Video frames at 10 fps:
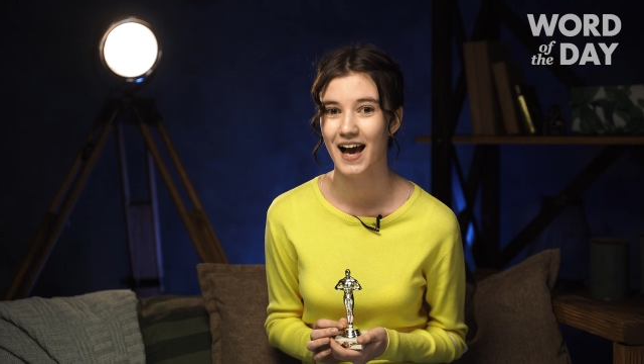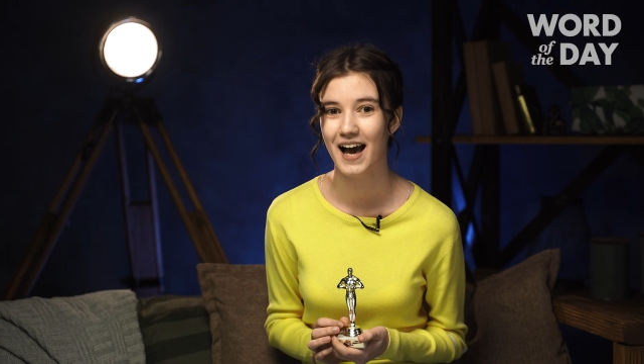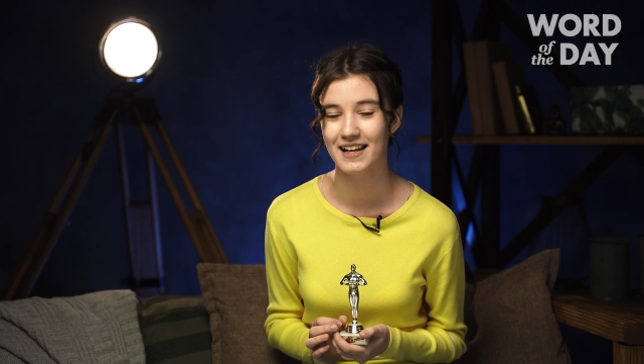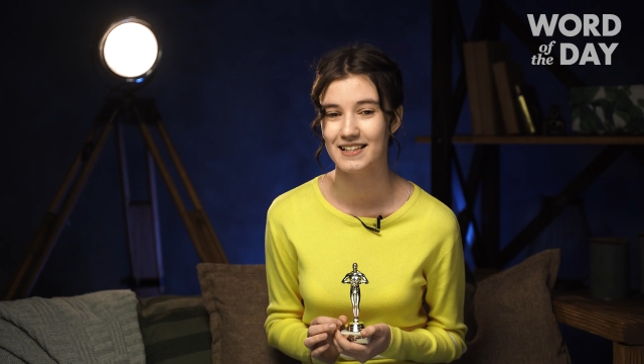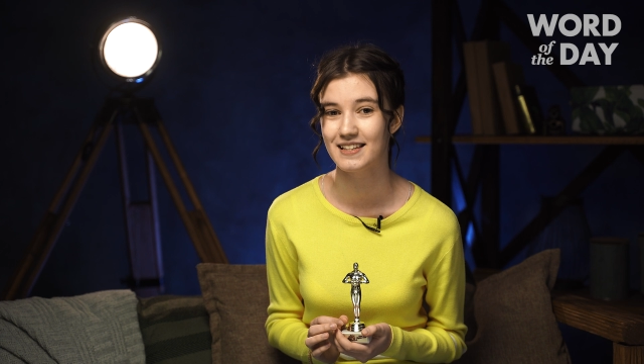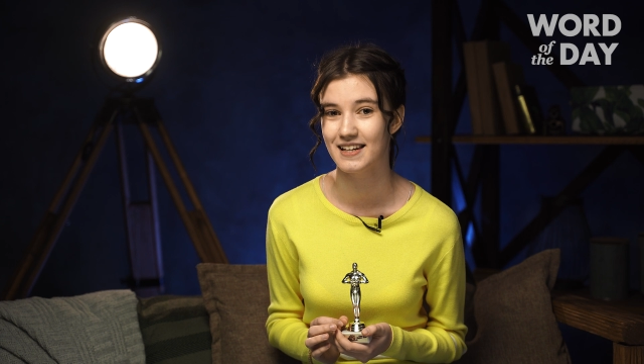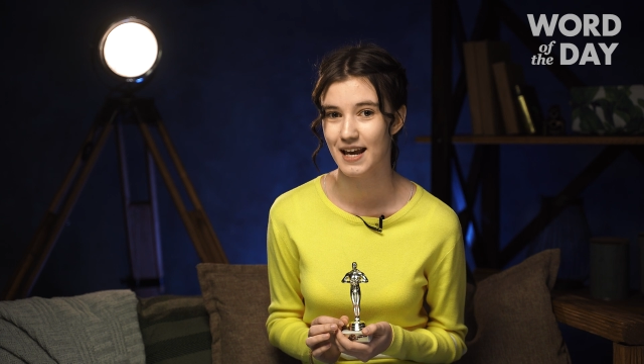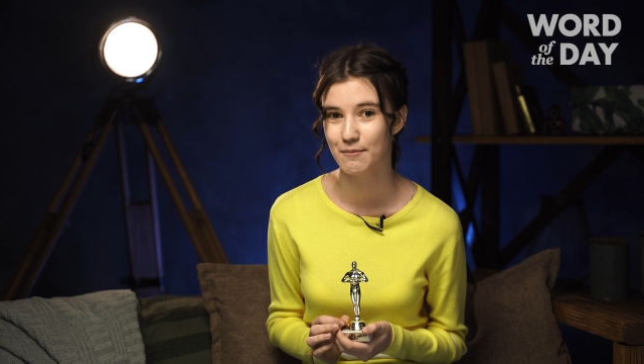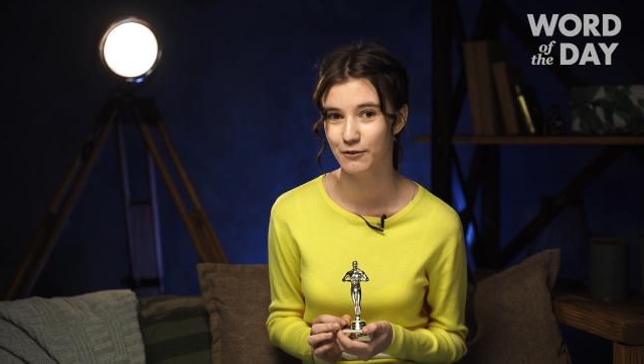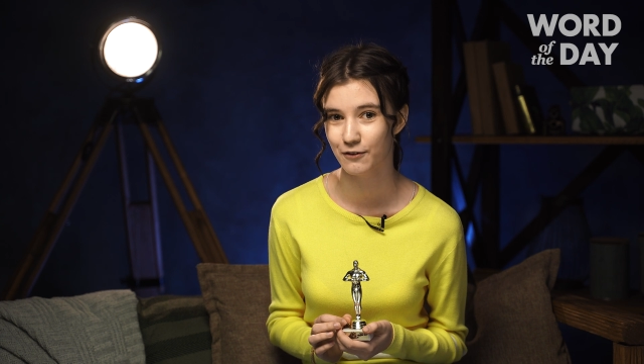and it's the
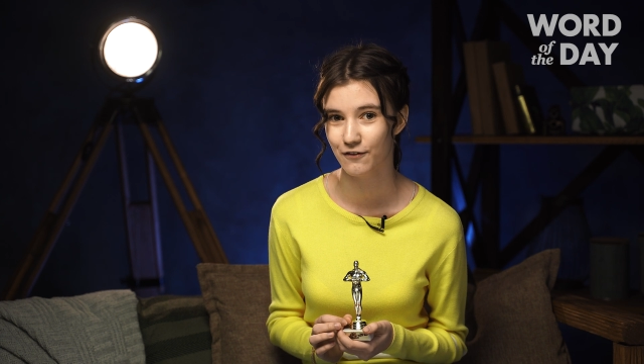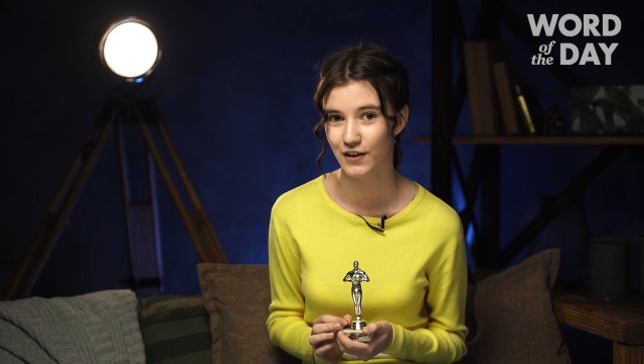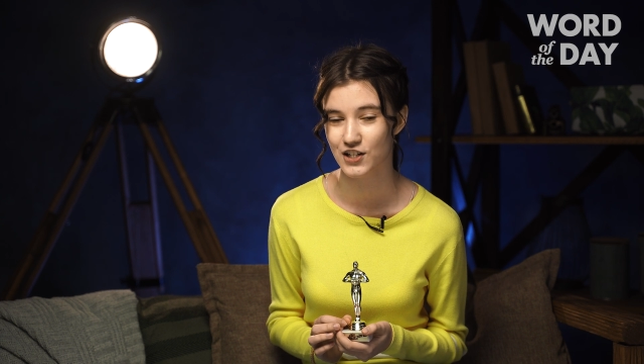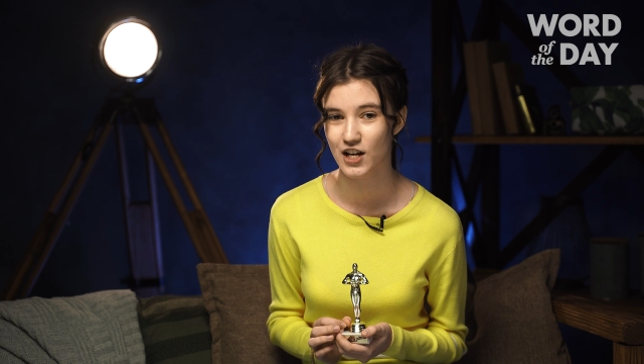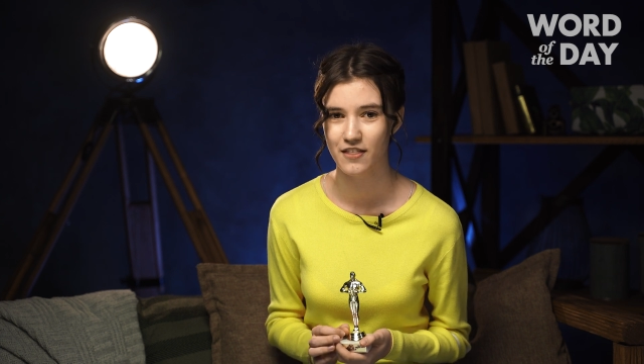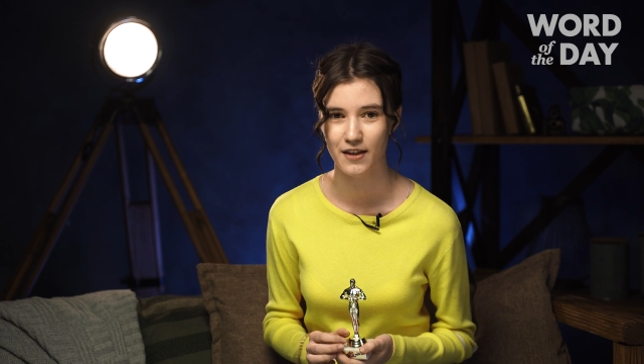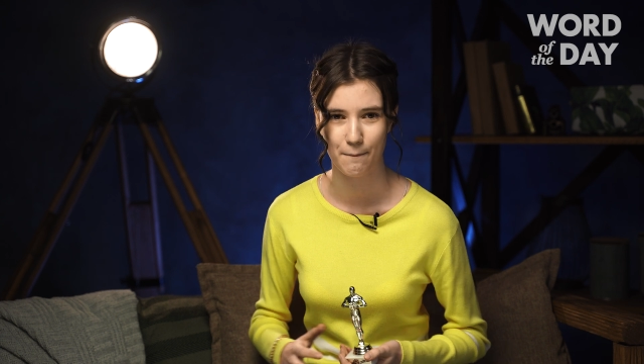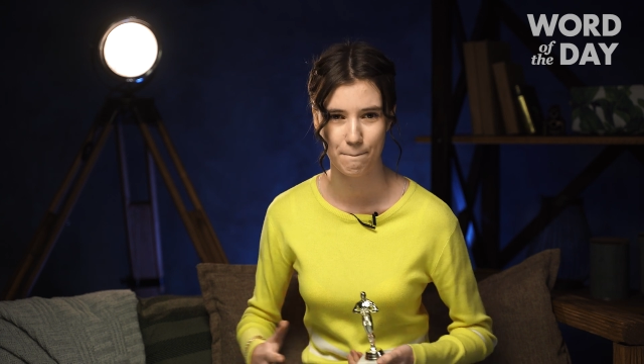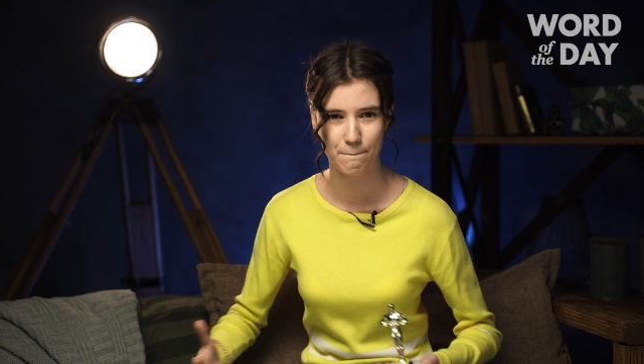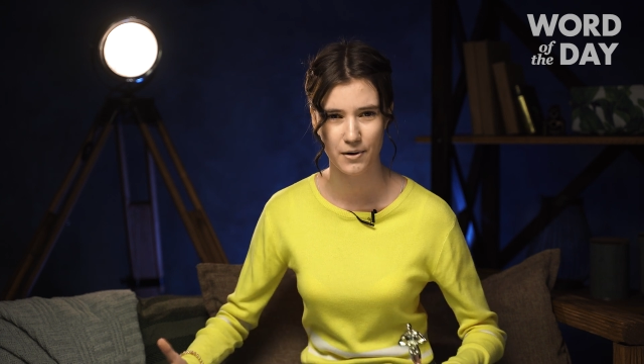name of a fish
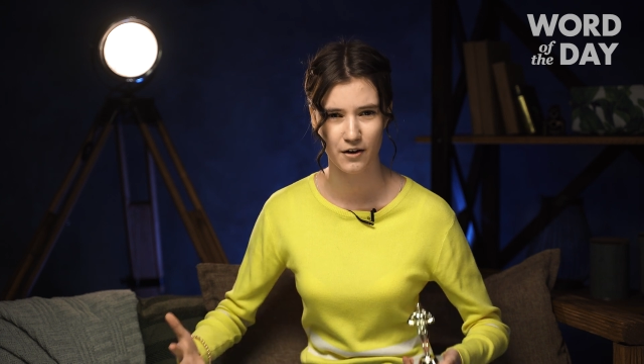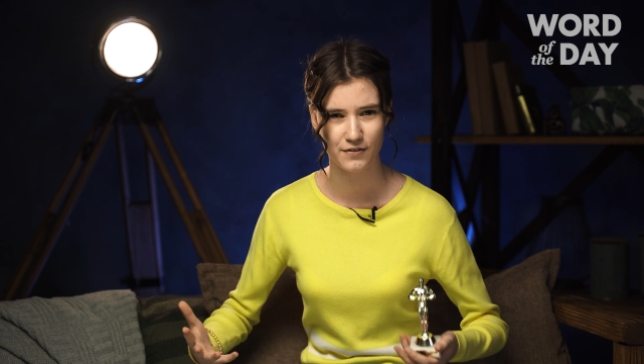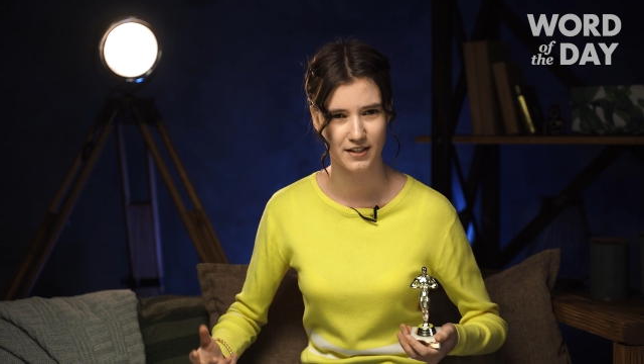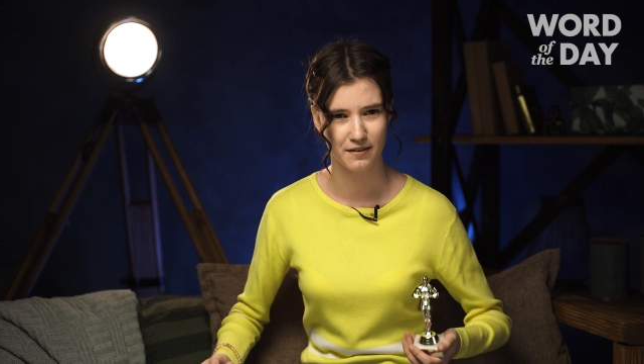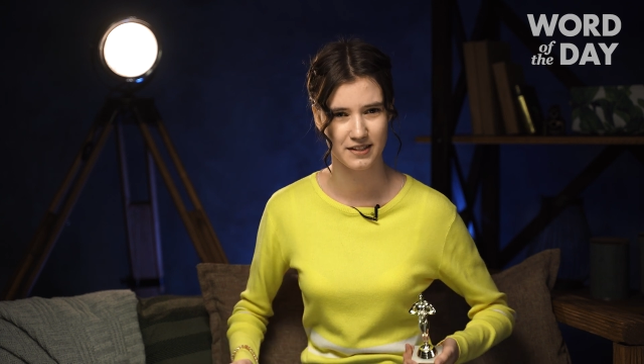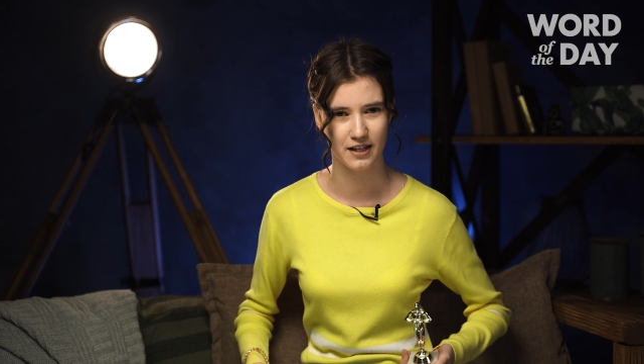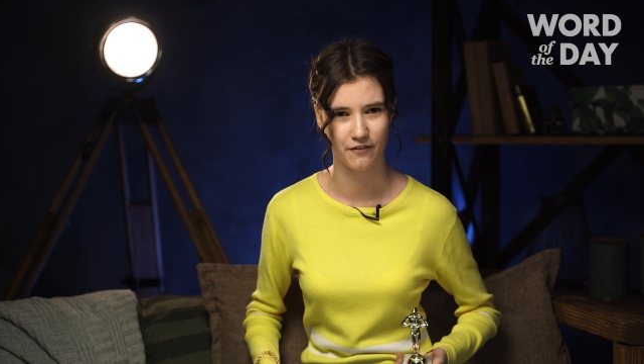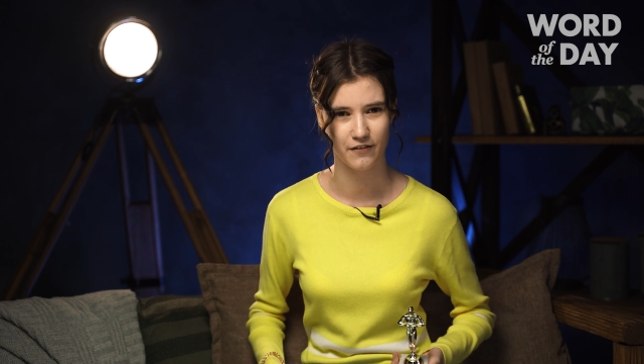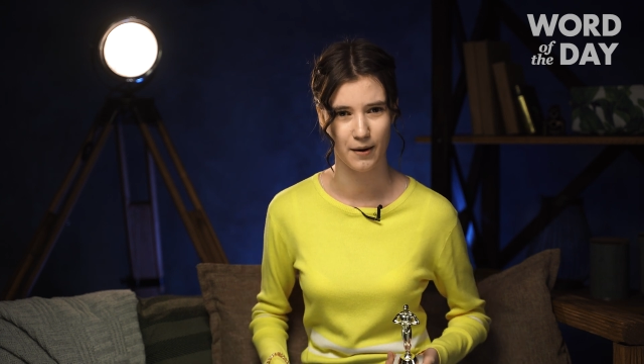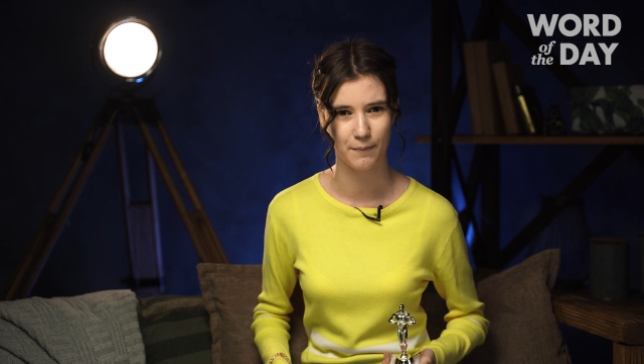that puffs
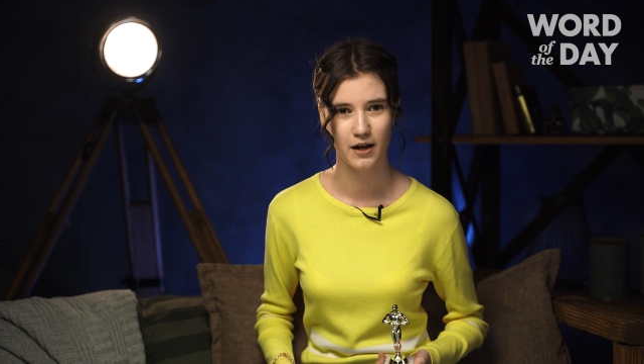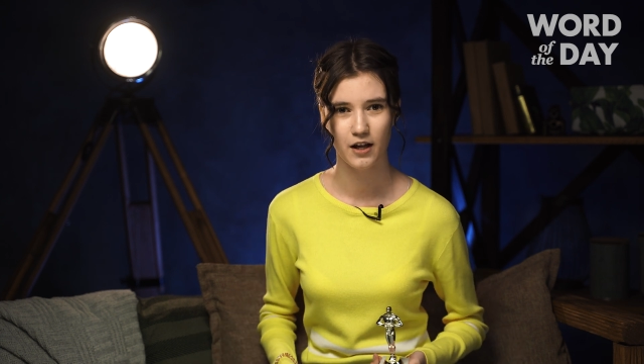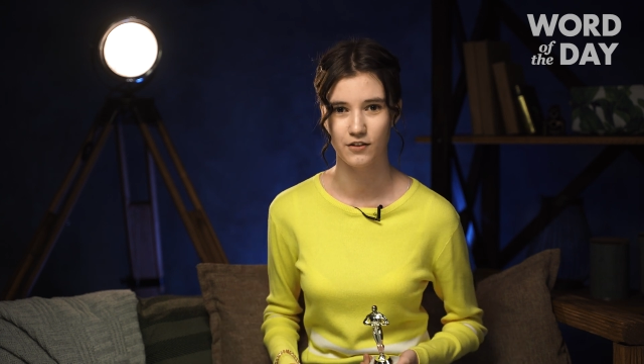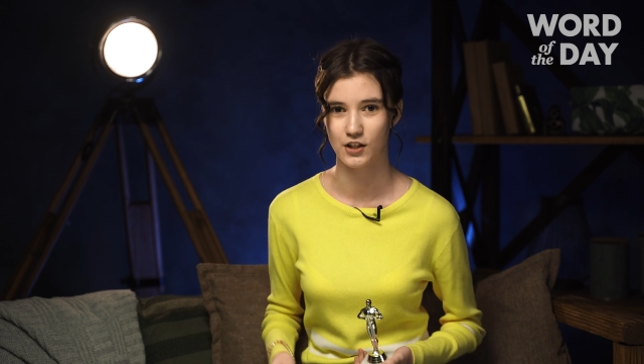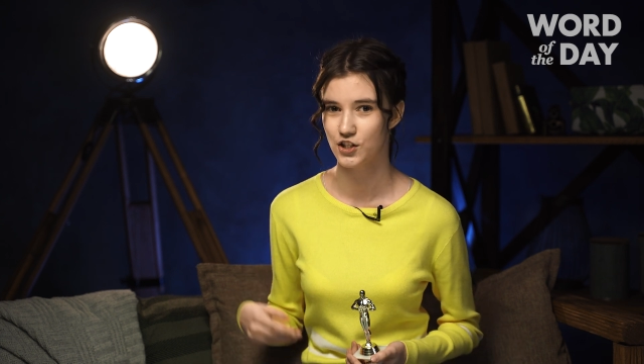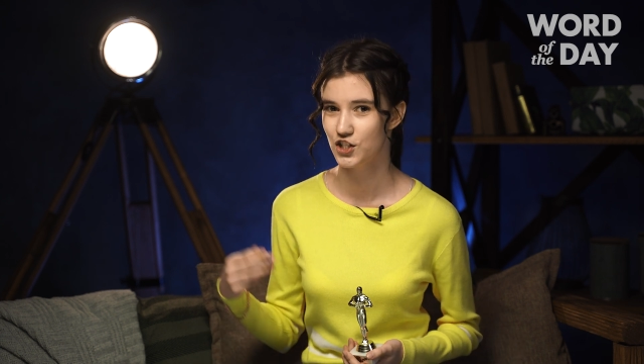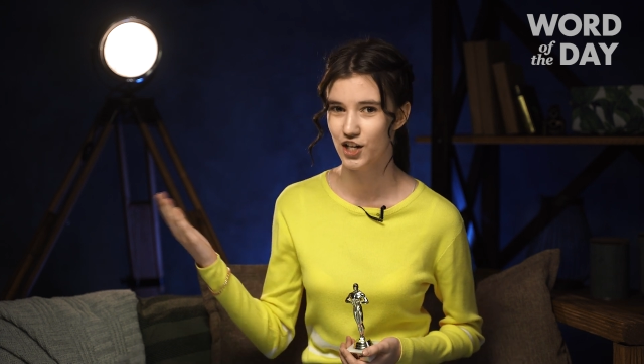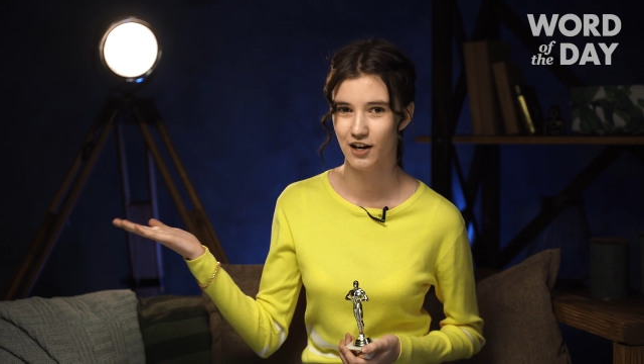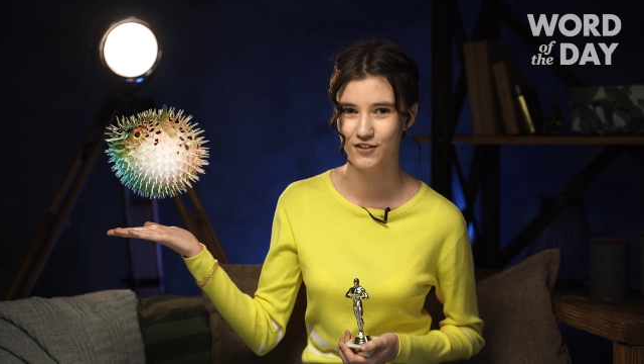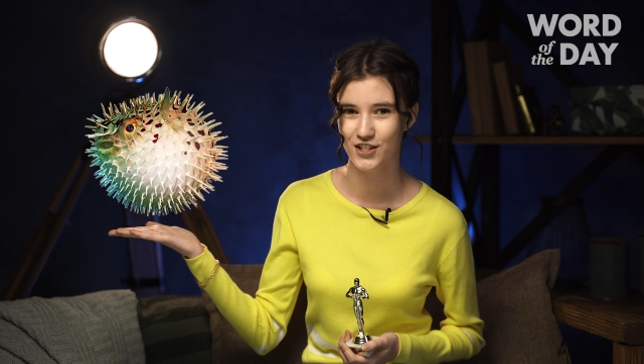itself up, the
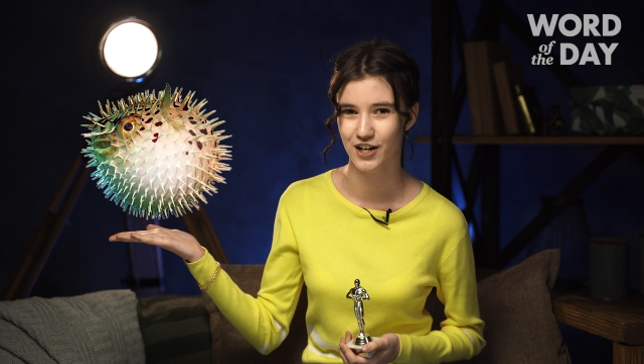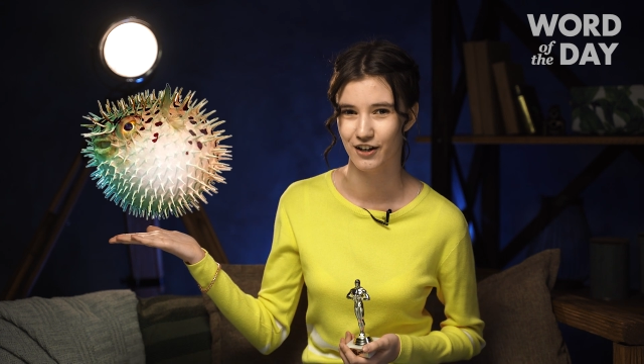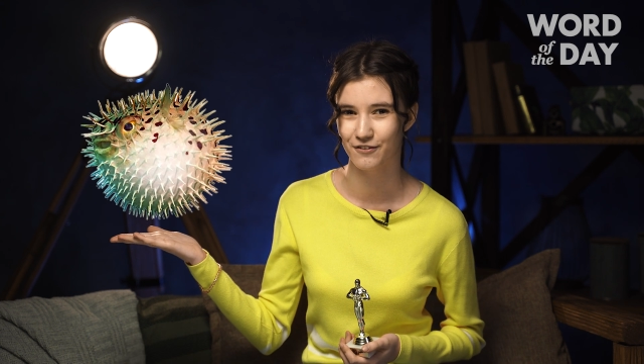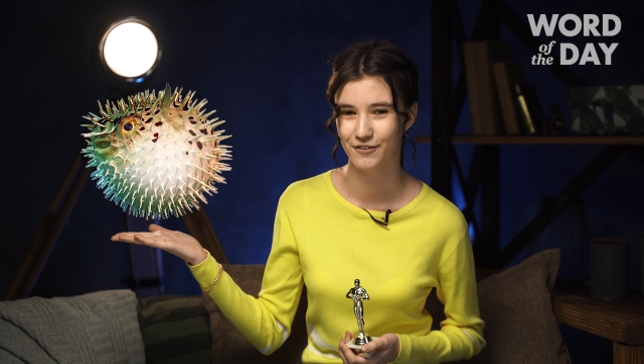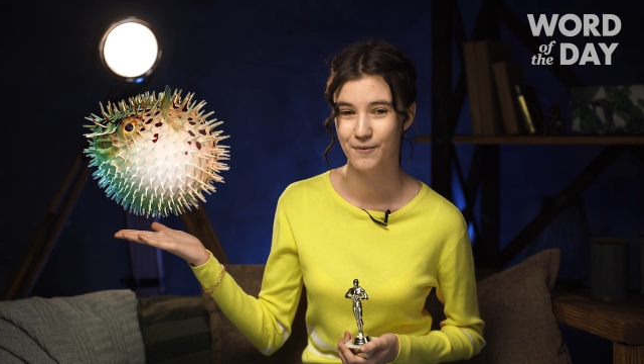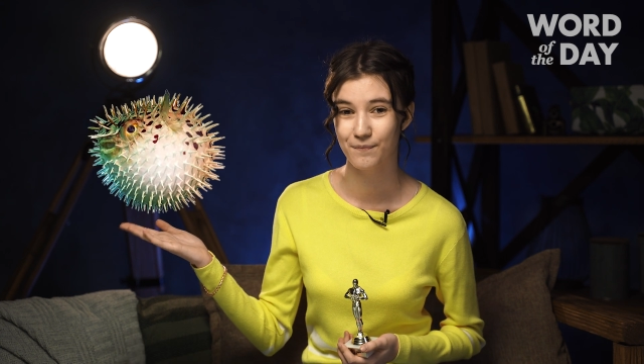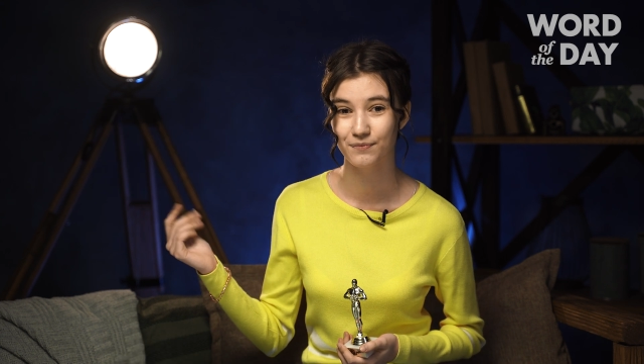chuff chuff.